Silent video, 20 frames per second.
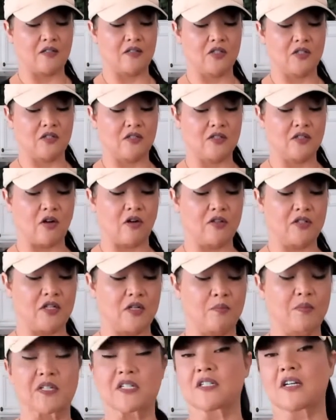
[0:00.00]

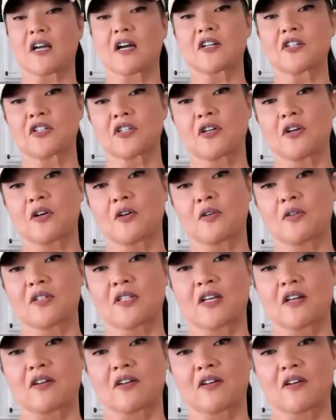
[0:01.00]
salted pistachios
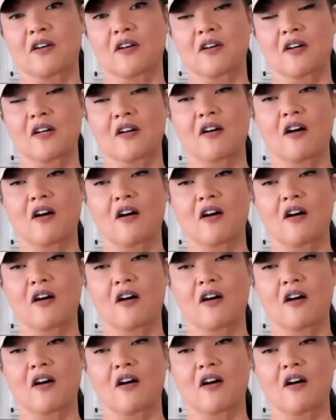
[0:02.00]
that are